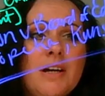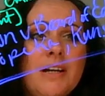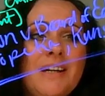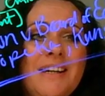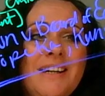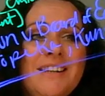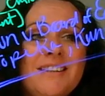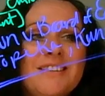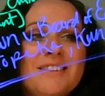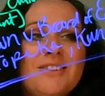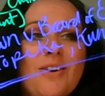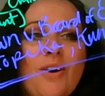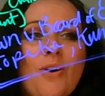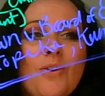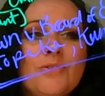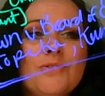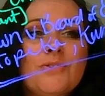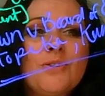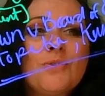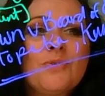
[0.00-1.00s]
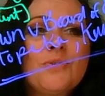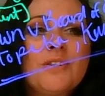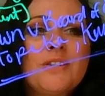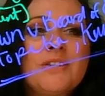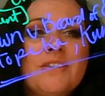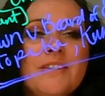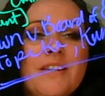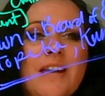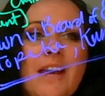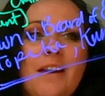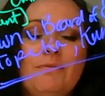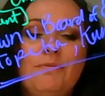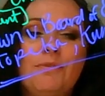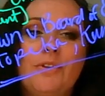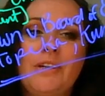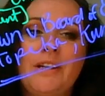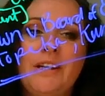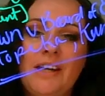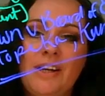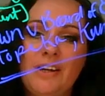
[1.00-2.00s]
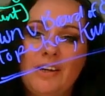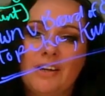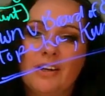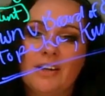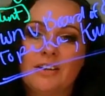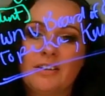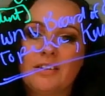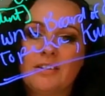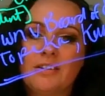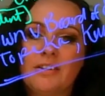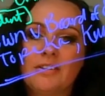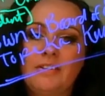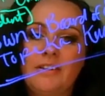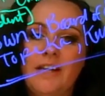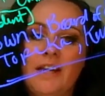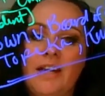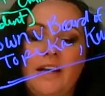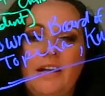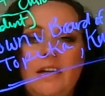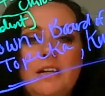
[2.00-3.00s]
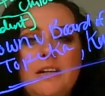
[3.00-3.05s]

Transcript: He is also the same for here. Okay.